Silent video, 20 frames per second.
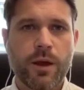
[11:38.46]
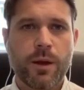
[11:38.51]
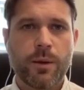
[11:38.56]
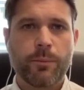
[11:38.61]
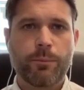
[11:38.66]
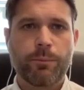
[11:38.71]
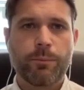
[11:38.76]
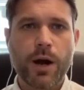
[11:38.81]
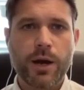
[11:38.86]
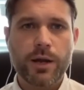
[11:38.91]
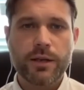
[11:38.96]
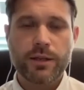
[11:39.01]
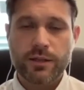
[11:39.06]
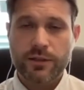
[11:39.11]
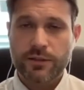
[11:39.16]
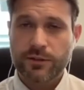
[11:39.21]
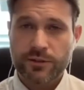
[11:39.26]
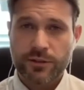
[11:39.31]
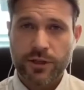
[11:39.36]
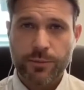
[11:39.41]
But
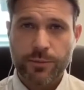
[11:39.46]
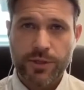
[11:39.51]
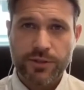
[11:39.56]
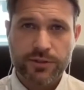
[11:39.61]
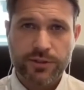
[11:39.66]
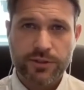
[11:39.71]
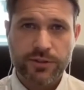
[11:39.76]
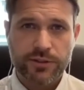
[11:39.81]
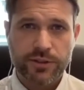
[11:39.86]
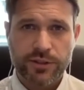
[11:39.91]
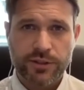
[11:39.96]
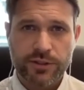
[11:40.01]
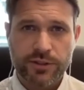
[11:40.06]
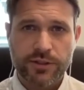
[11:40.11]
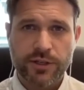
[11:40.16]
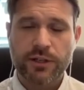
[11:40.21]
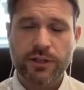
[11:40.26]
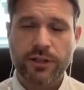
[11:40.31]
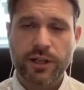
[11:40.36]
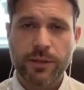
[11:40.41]
in some instances,
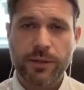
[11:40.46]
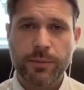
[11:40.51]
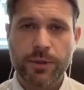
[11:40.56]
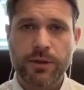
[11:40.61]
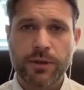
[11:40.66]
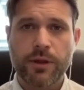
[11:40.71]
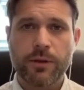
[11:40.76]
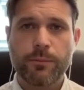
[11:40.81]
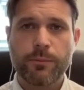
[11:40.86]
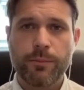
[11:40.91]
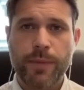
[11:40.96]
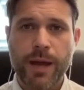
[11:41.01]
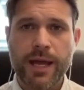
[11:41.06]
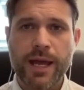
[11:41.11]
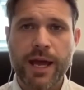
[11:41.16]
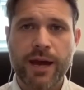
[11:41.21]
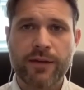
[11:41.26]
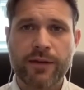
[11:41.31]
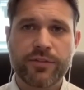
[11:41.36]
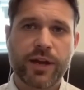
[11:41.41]
a claimant may
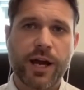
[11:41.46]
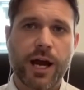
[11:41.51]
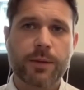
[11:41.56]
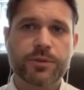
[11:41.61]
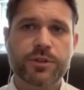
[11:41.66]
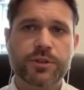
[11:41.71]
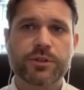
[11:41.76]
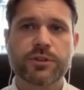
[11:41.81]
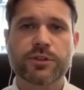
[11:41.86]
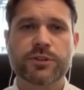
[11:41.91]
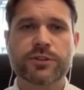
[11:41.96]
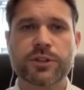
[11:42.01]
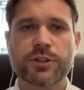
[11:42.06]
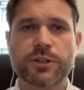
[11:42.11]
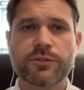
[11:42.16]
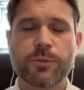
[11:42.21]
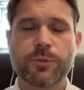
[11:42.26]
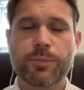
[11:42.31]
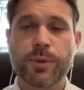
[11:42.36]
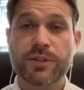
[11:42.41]
have the option to
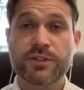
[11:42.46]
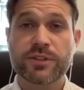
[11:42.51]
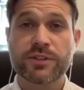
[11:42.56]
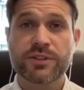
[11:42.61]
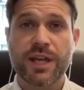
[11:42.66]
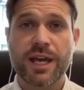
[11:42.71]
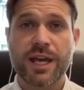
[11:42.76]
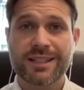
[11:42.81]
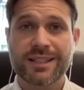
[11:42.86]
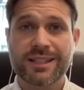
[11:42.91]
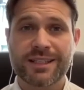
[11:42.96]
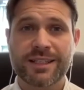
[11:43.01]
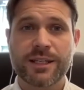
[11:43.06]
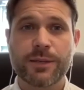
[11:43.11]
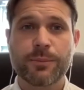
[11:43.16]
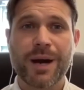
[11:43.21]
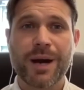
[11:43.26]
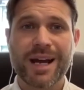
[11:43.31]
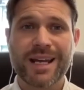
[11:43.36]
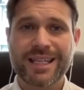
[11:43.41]
serve a business
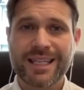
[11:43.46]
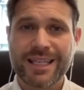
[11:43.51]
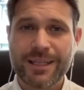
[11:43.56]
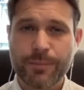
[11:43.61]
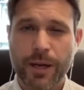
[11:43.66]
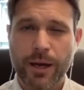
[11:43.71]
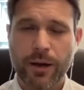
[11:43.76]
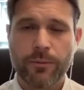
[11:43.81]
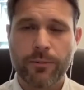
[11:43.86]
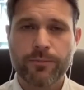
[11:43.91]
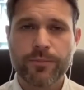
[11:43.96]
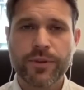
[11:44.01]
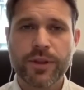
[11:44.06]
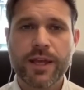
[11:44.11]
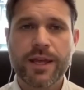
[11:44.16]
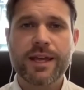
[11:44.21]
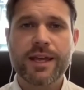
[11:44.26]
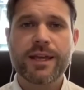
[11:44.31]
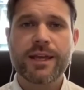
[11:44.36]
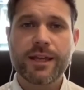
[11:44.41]
entity by email
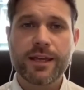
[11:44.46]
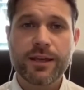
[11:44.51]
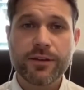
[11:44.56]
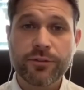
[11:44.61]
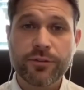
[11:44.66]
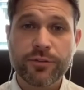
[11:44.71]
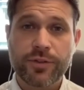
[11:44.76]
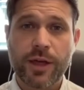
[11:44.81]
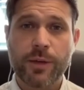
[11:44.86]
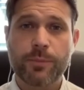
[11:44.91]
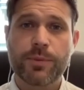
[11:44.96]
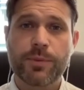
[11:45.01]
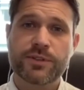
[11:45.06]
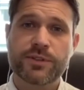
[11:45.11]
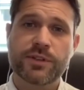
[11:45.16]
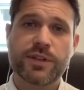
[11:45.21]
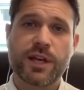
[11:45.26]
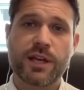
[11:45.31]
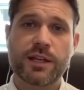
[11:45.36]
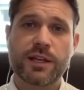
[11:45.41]
if that
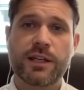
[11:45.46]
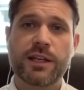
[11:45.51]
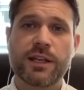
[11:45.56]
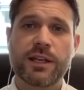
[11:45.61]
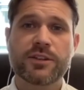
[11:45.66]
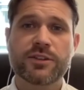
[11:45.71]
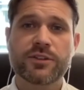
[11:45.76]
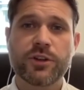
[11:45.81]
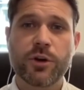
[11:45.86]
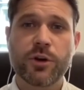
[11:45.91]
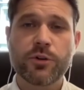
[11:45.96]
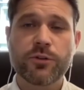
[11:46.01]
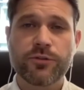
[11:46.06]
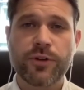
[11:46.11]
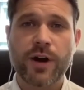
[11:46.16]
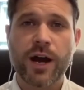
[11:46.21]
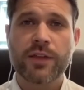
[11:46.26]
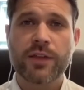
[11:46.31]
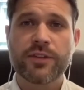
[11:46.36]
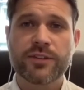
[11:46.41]
business entity has
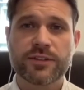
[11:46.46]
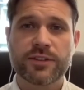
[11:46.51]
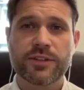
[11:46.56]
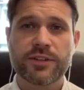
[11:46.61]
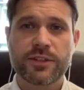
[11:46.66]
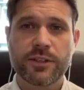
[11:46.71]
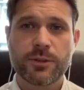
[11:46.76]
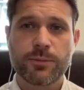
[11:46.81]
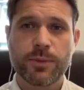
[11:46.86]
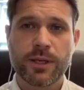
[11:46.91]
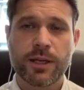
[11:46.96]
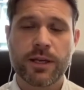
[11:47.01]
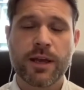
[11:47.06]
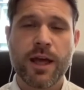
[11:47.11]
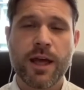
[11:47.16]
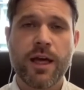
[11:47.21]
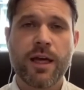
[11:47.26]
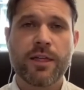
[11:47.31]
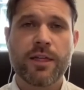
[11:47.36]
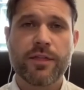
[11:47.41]
notified the CCB
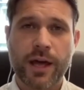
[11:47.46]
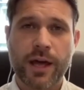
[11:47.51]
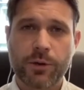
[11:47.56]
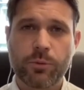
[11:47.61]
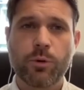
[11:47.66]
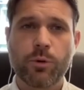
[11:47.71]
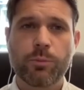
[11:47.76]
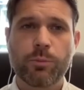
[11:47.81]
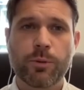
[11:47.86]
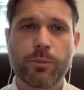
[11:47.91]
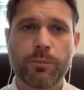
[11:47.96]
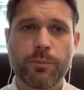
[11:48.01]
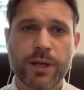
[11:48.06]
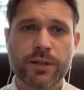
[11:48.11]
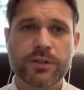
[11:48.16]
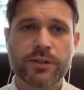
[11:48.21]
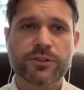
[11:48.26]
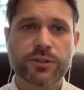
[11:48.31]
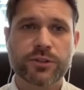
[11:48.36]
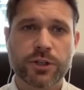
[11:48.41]
that it will
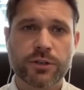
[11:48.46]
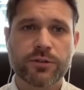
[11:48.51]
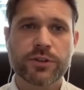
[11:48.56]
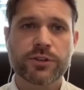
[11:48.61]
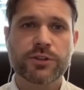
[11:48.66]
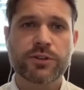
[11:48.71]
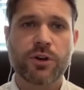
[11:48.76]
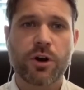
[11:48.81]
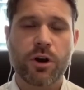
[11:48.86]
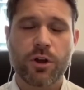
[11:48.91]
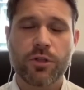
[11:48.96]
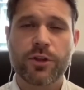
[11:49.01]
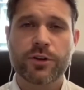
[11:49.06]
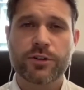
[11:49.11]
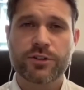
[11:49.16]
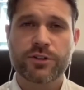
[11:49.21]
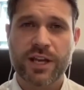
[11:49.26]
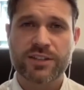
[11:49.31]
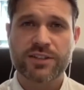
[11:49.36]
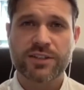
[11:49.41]
permit service on their
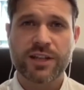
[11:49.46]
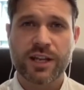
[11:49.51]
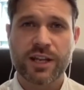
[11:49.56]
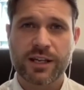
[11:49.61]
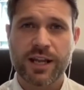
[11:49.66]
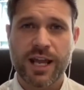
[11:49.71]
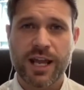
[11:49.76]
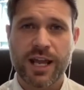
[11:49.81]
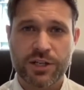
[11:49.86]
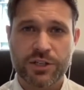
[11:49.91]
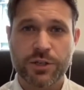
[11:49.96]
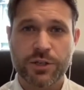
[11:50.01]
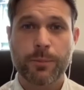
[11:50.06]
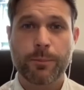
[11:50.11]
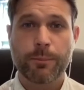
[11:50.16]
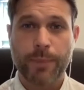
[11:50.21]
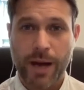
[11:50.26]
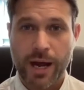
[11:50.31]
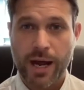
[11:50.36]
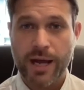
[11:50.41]
designated agent
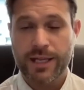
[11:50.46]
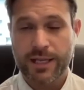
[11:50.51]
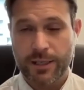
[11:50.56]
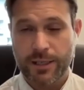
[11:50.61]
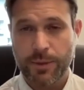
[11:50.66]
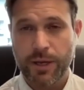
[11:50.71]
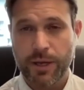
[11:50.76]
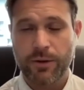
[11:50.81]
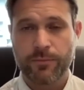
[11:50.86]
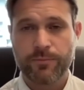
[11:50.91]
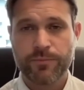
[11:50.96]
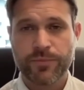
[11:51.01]
by email.